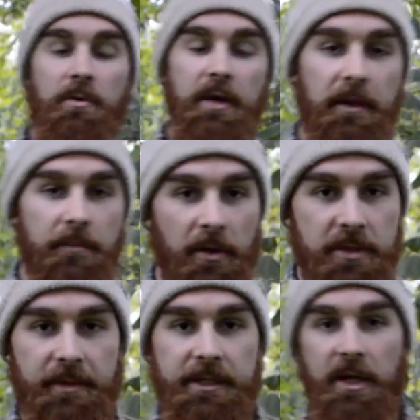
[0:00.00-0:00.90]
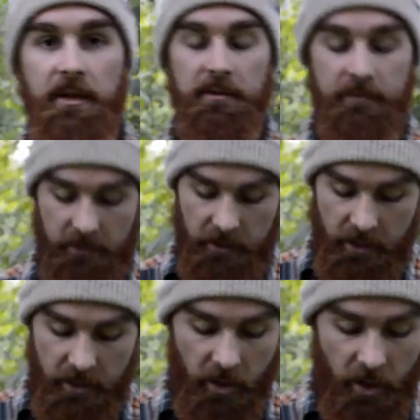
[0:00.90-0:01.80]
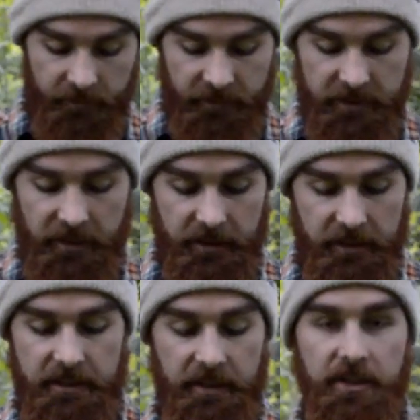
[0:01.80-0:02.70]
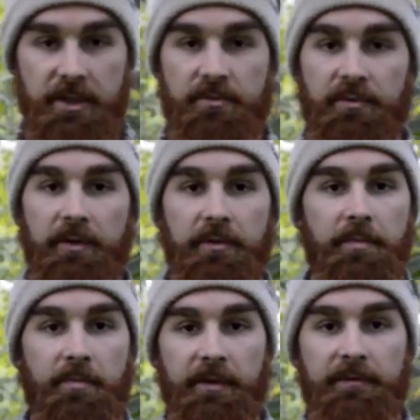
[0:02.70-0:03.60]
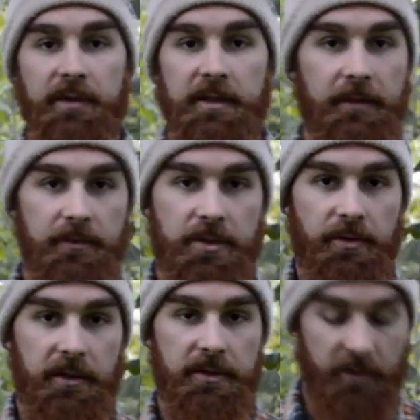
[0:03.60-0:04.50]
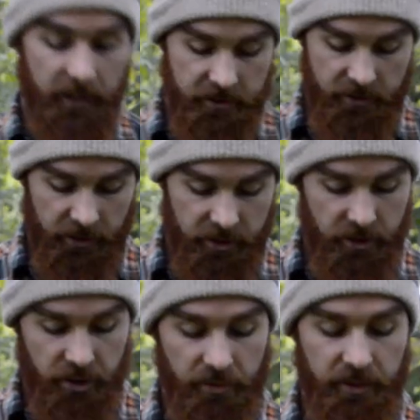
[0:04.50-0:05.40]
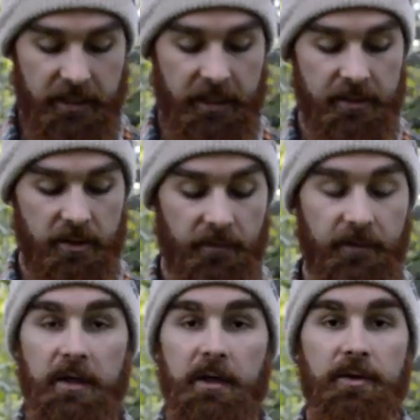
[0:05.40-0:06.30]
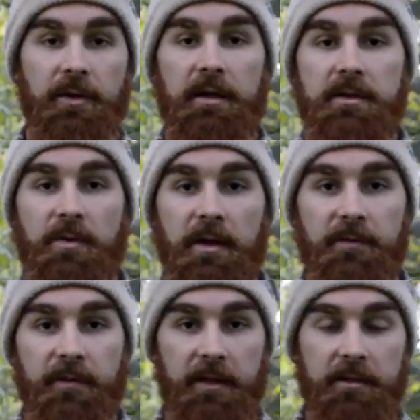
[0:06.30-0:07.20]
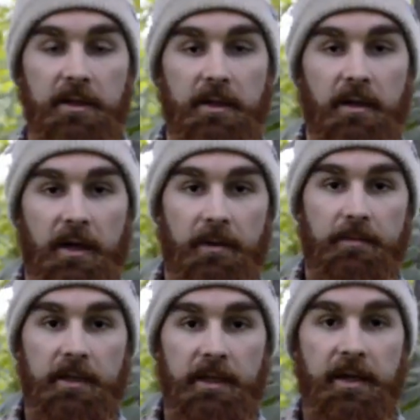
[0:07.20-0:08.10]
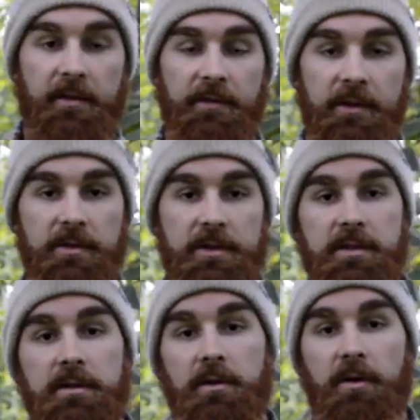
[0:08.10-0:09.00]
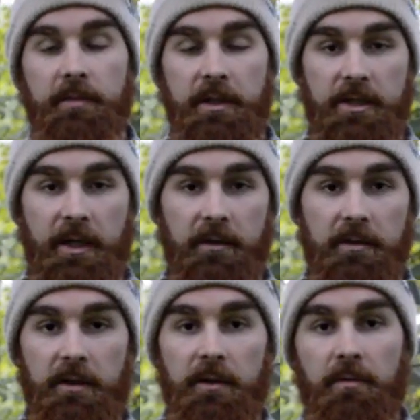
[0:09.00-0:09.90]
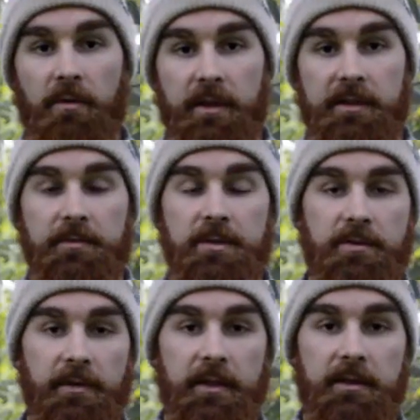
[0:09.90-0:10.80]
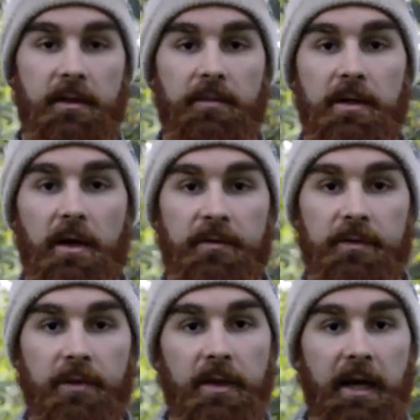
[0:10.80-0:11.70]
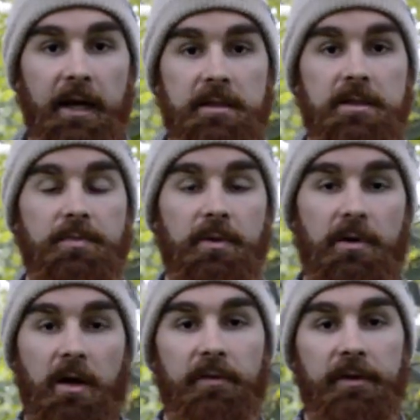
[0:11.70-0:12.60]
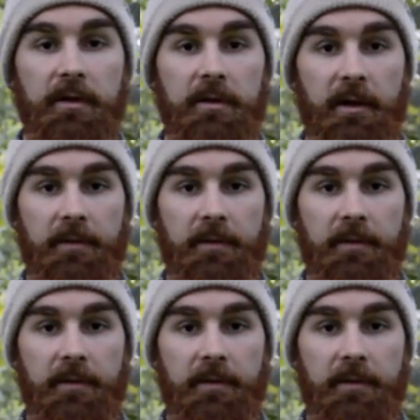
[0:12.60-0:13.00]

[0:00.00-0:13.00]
go ahead and browse my channel. All of the techniques that I just really briefly demonstrated today to actually show this axe off, you can as well find in other videos on my channel, where I demonstrate carving with an axe, spoon carving,